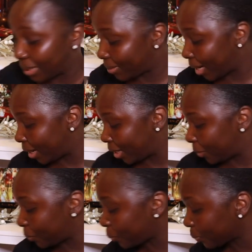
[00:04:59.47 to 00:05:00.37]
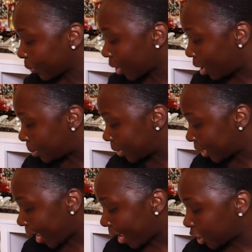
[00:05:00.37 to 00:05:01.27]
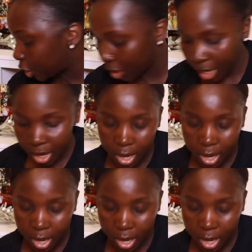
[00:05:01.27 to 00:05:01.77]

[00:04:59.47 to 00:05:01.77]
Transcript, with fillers: in my um, stash.